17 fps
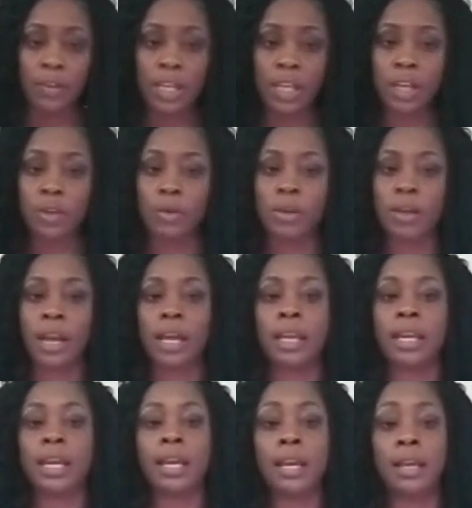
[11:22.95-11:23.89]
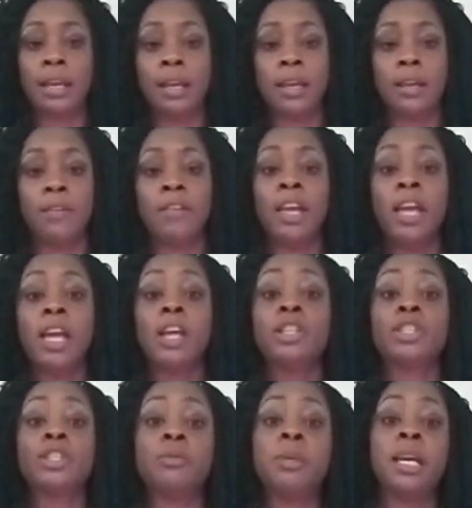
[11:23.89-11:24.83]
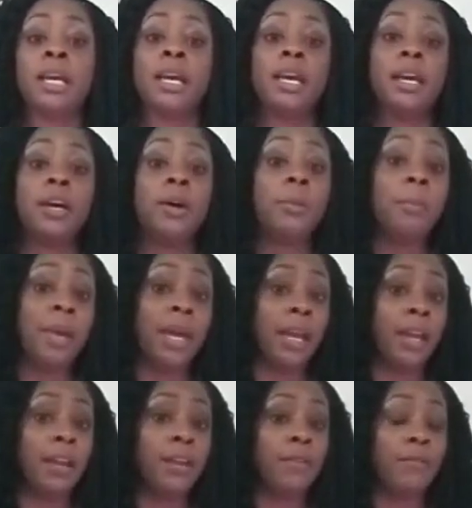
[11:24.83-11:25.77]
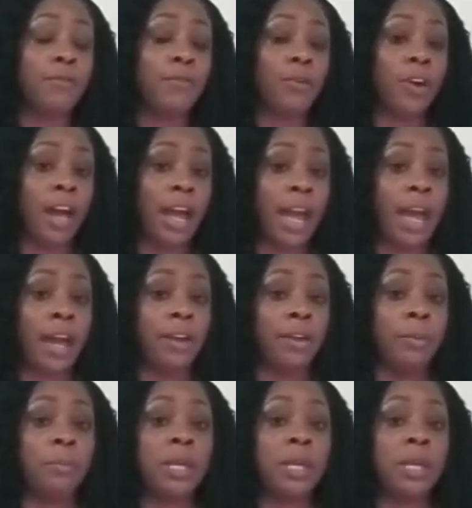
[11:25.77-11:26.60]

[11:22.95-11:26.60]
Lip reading: he created Eve to be a helpmate for Adam,